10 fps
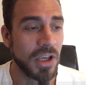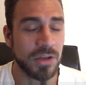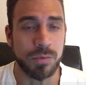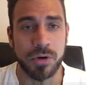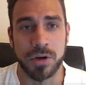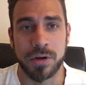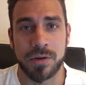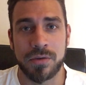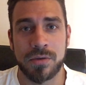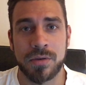Cage
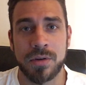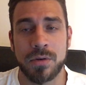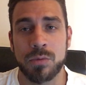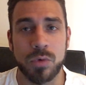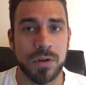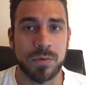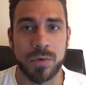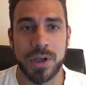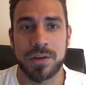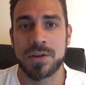Warriors
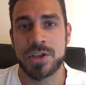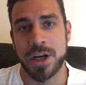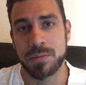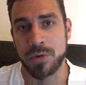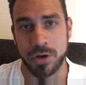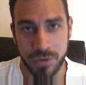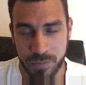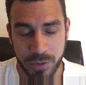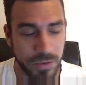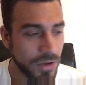welterweight champ,
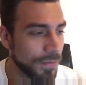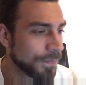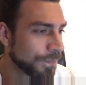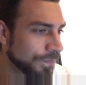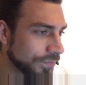undisputed.